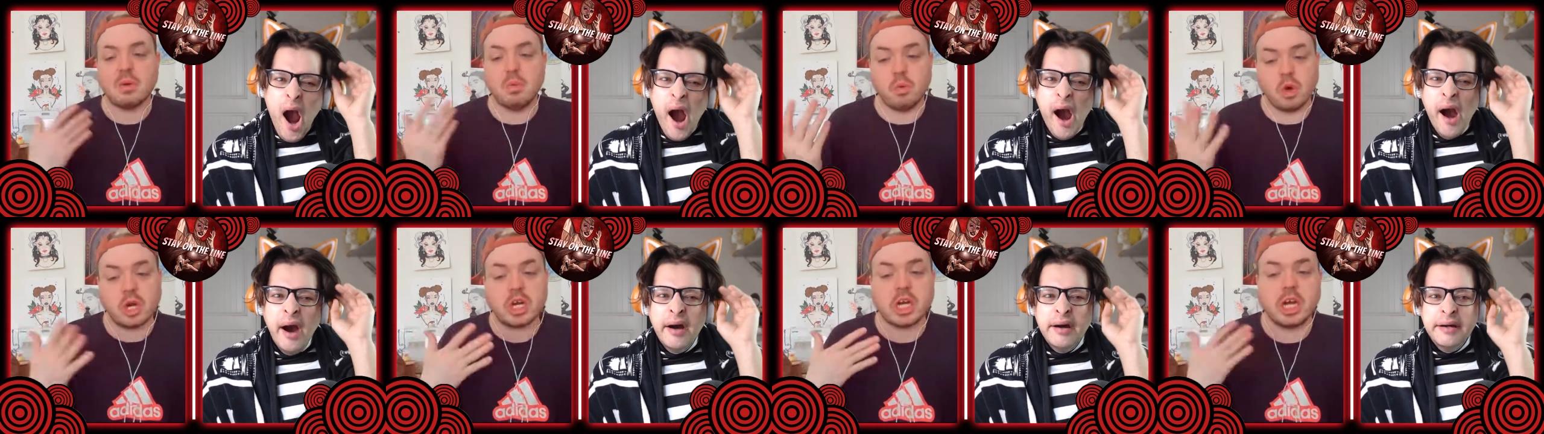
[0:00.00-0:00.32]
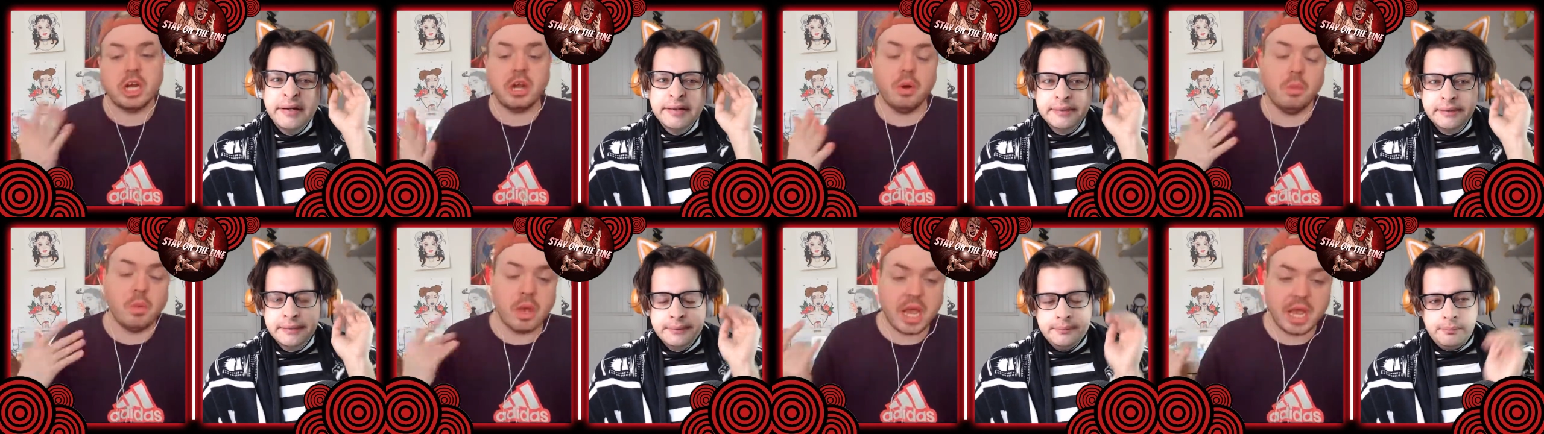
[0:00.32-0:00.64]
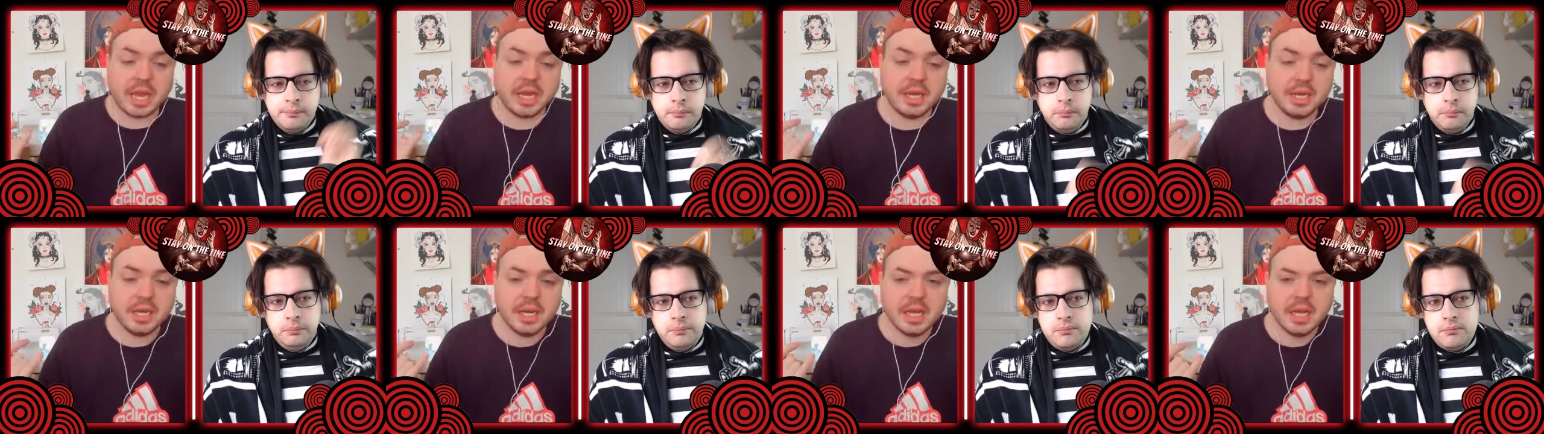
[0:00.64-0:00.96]
Speaker 1: we're gonna
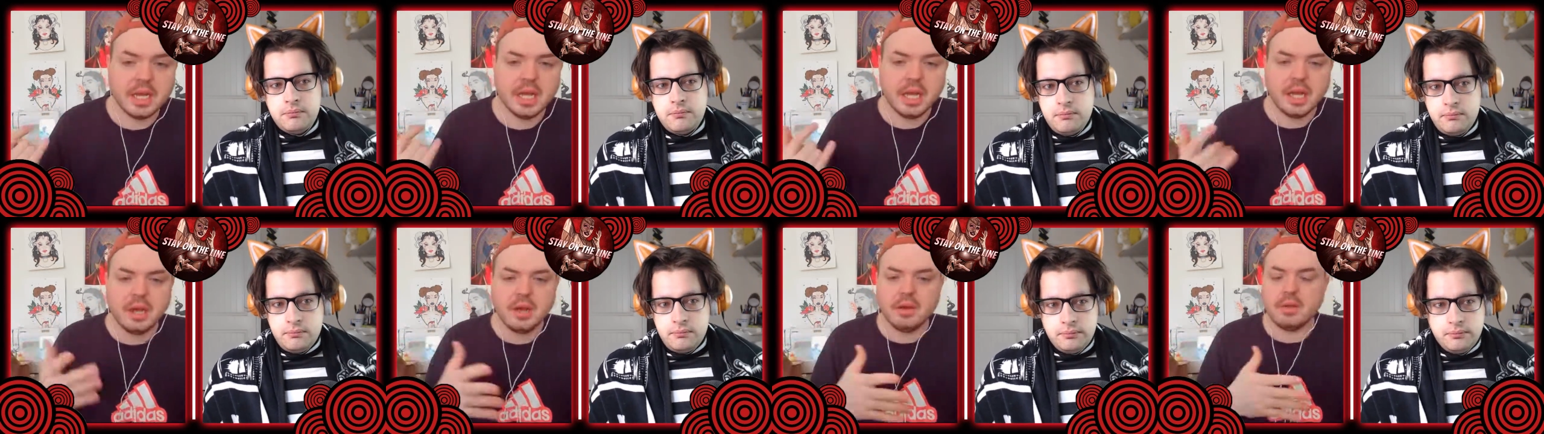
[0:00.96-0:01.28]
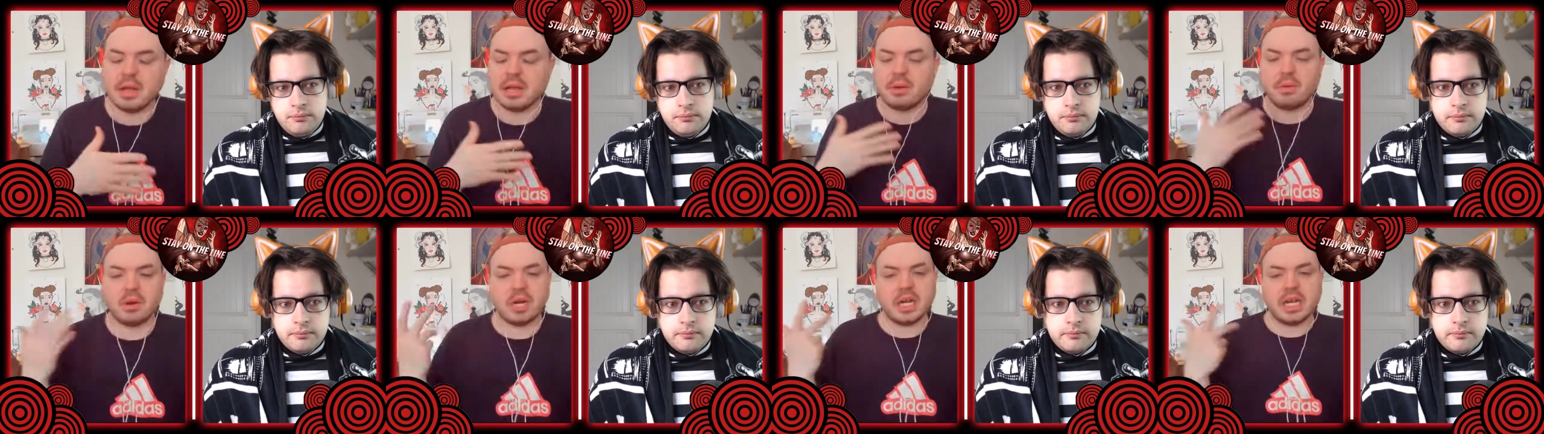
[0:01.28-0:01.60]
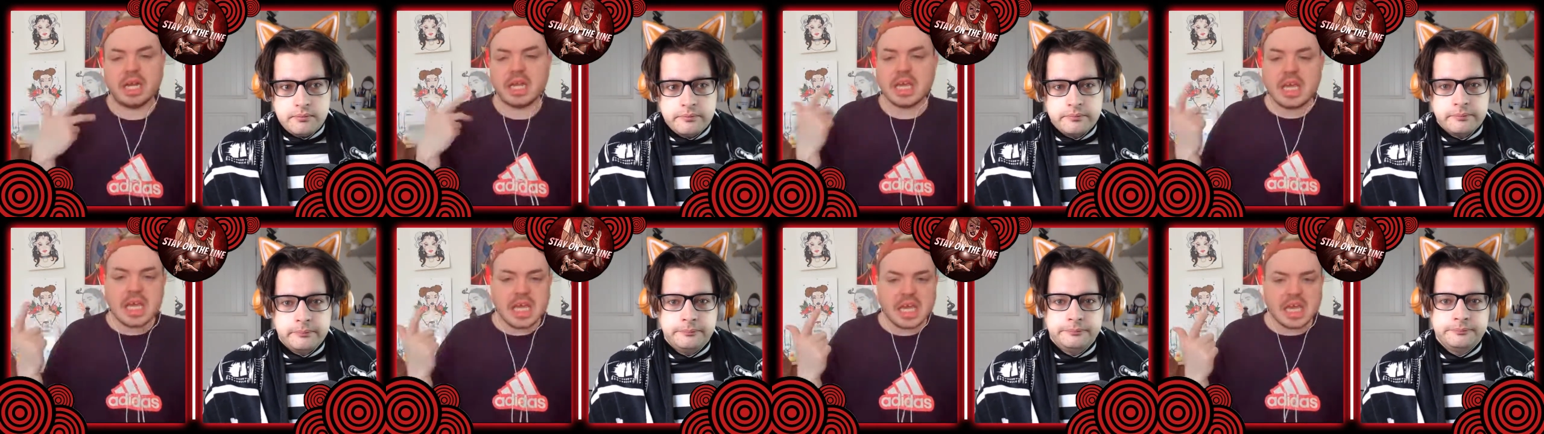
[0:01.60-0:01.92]
win. Like, we're gonna
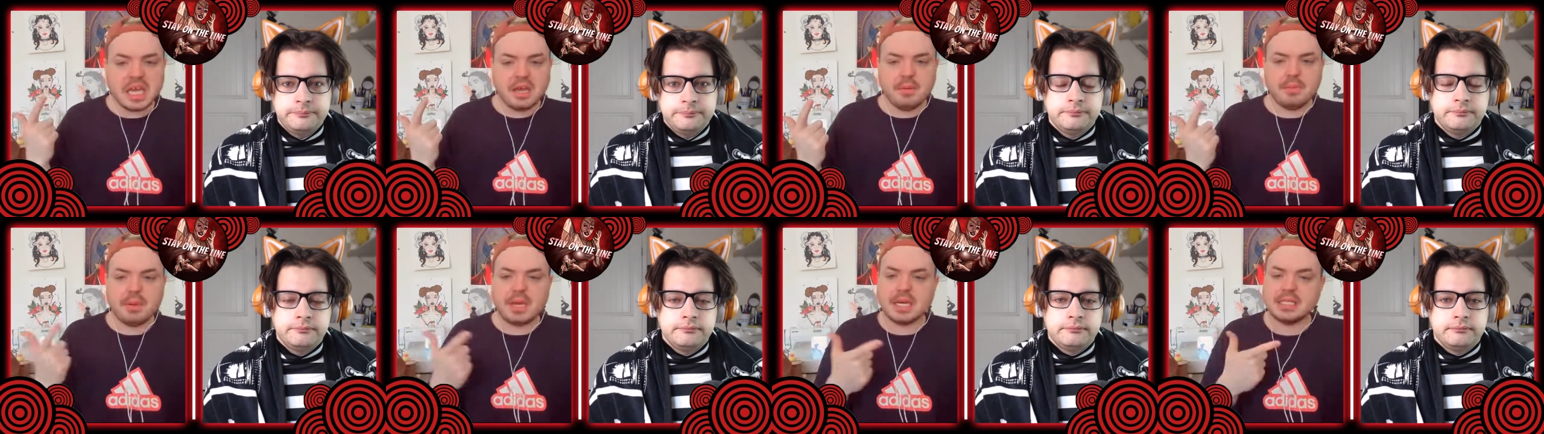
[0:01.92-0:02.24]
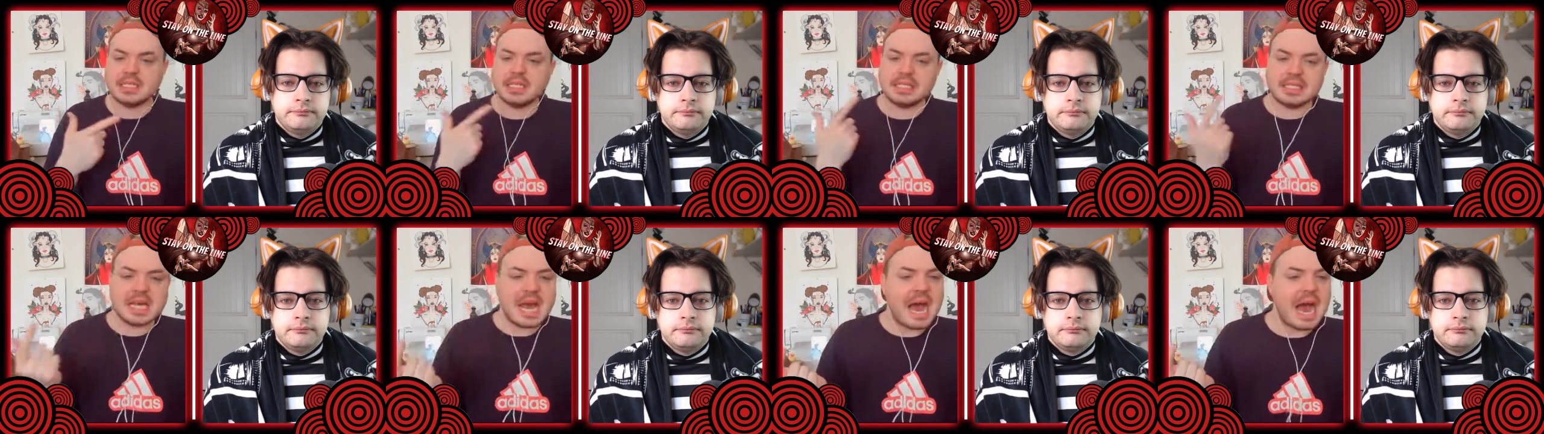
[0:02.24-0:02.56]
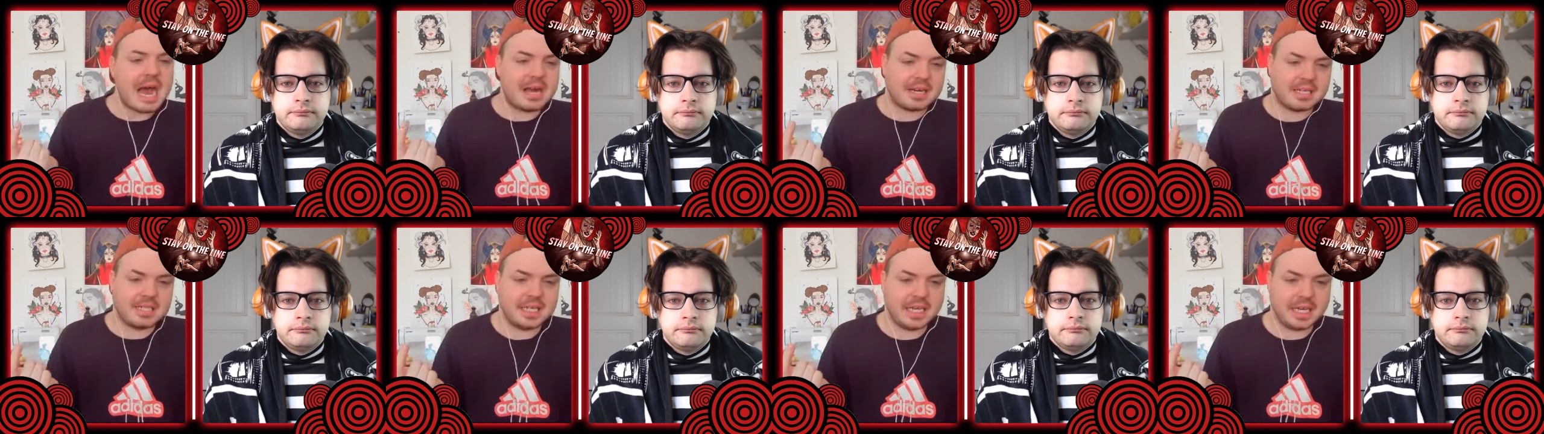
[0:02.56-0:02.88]
eat because it's
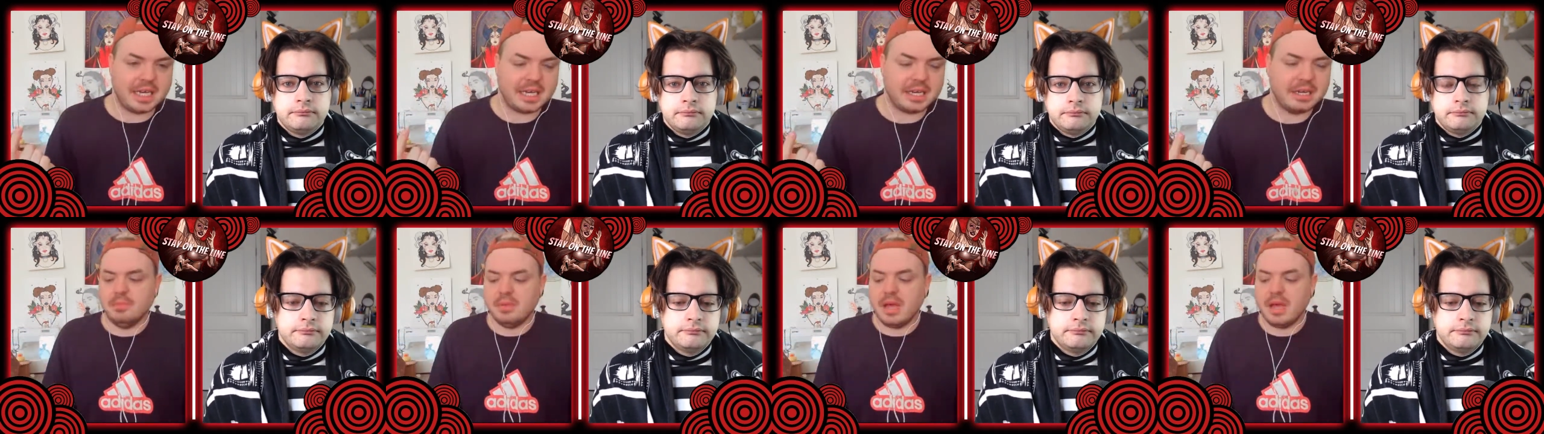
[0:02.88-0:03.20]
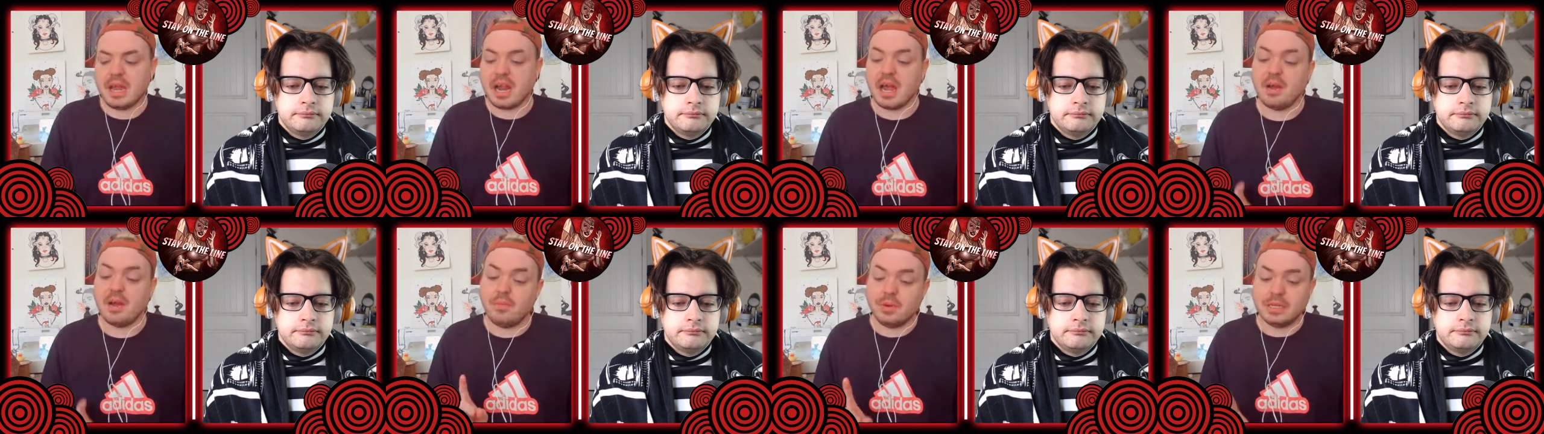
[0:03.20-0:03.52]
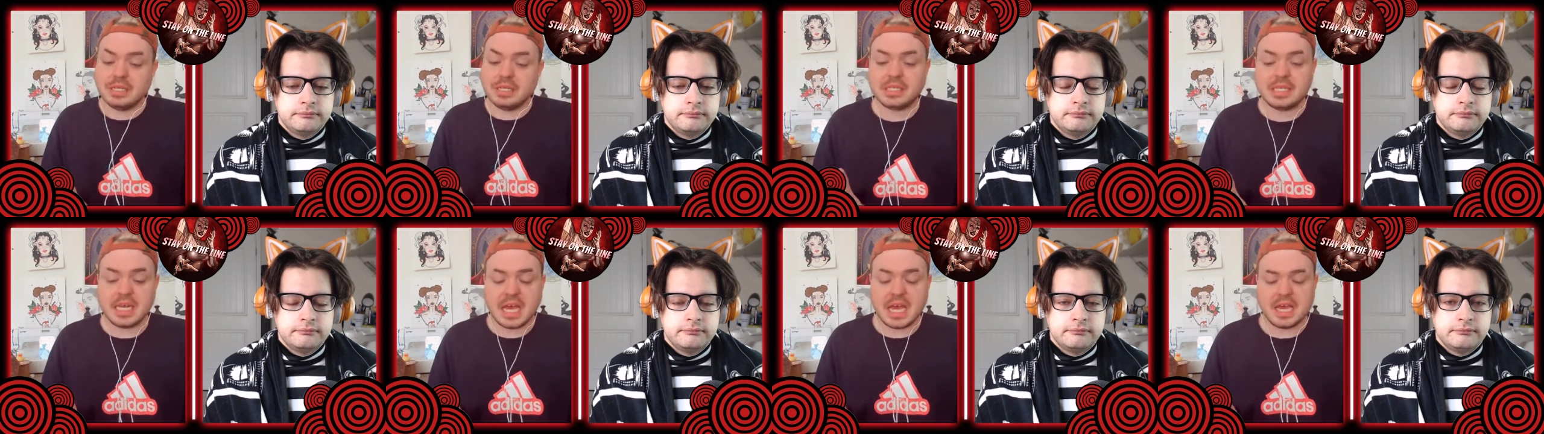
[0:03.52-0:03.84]
acting. And I will say,